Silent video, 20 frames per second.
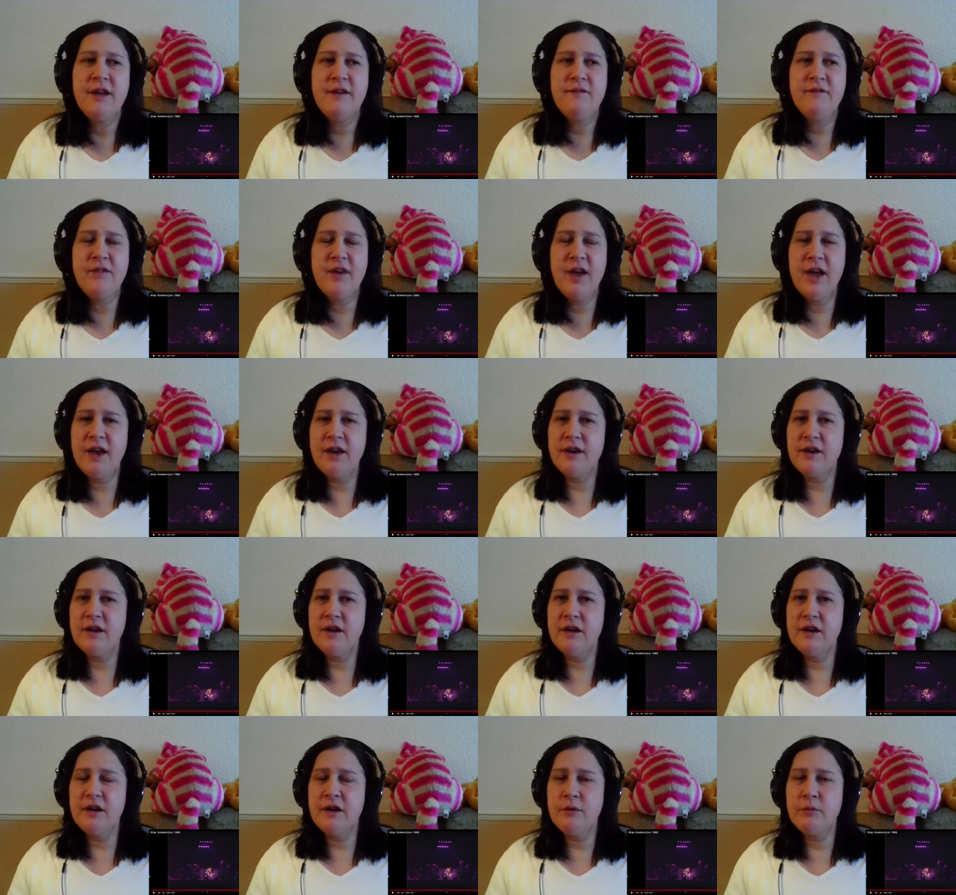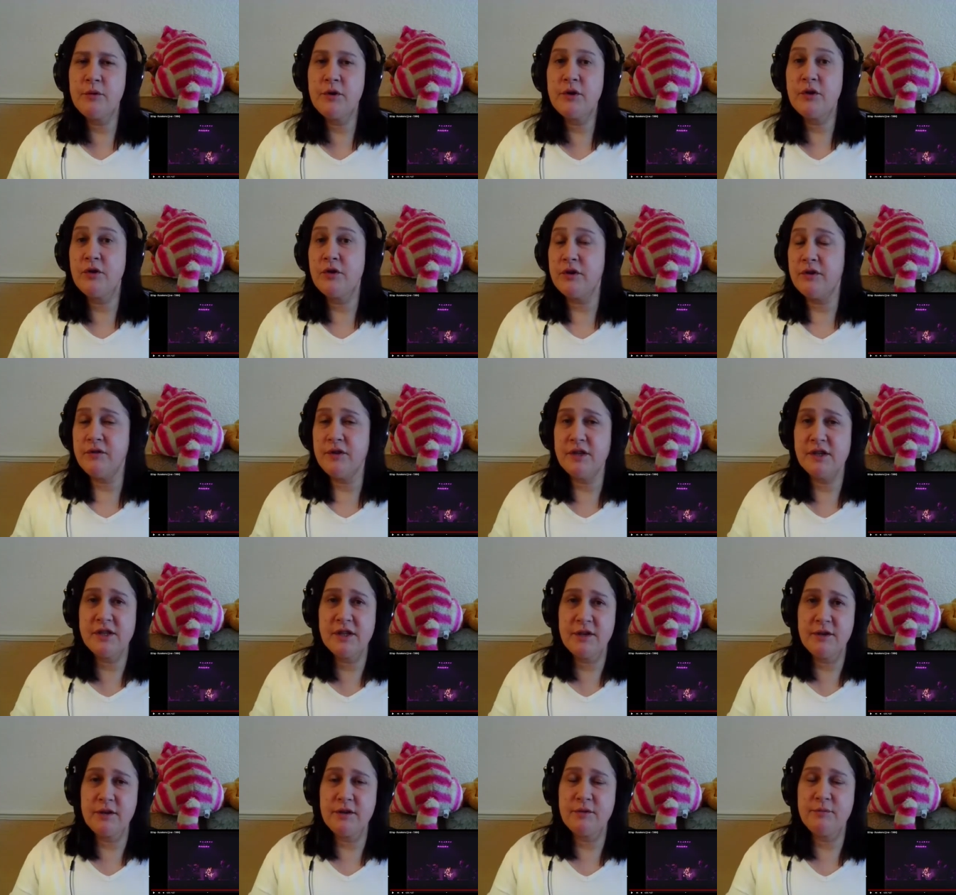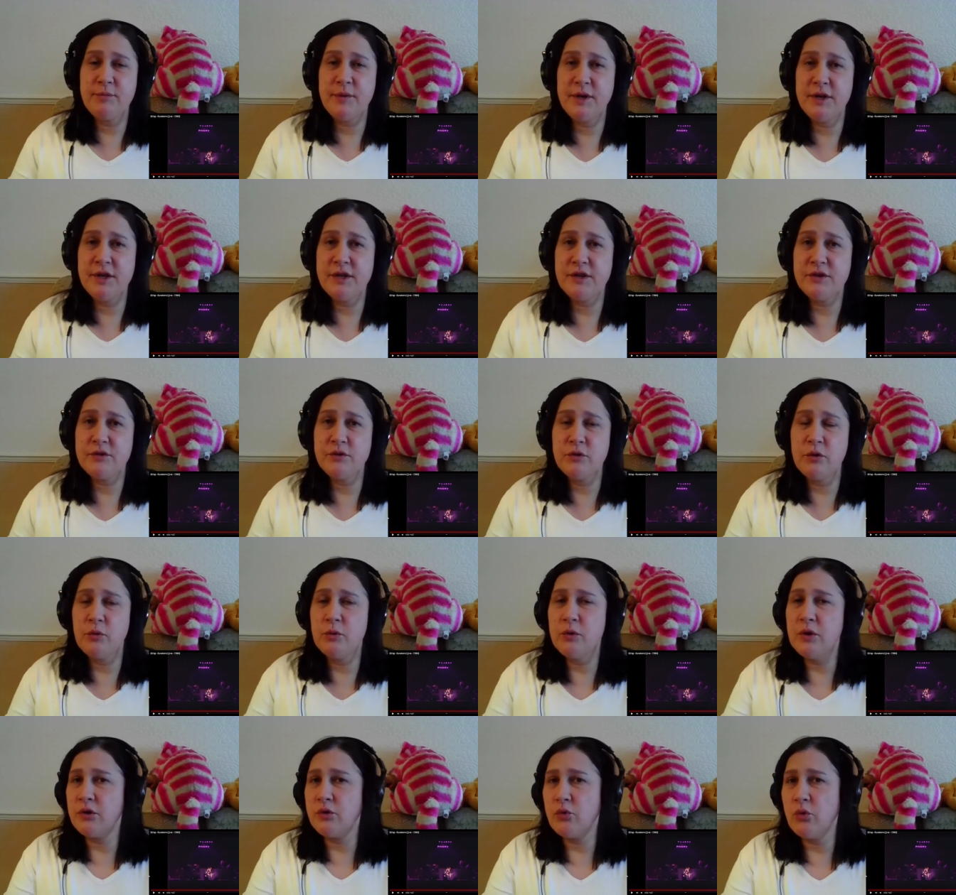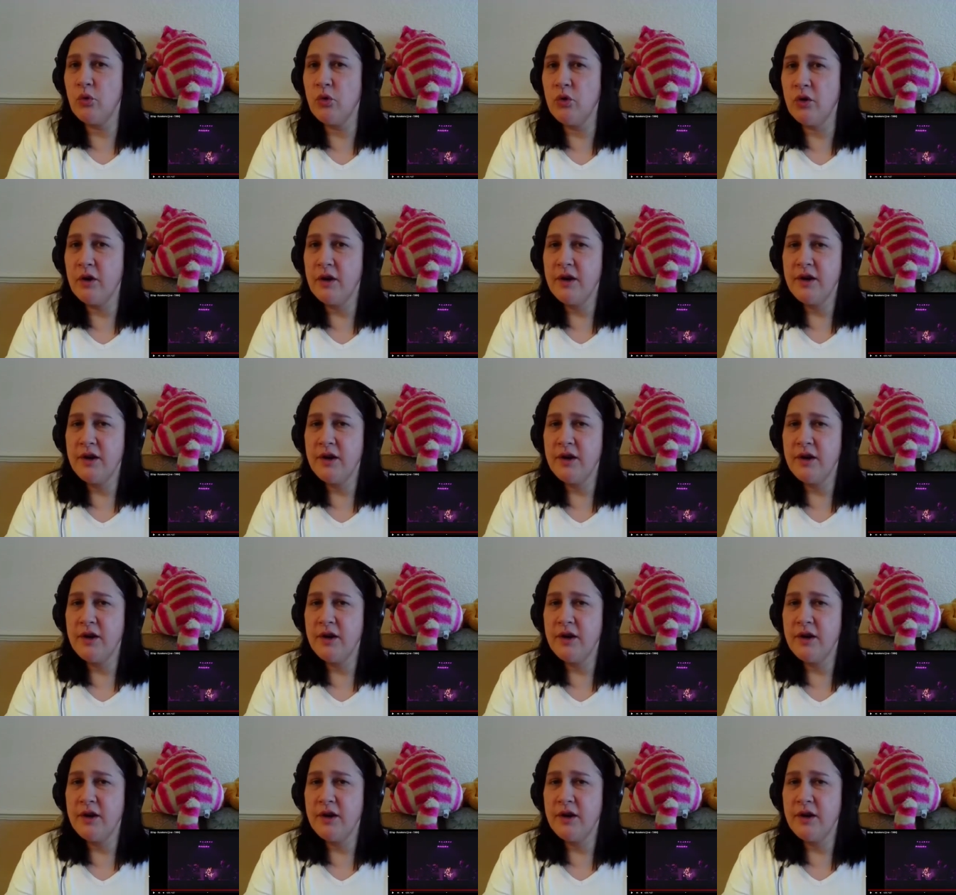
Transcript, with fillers: then uh, we could have easily been into a world war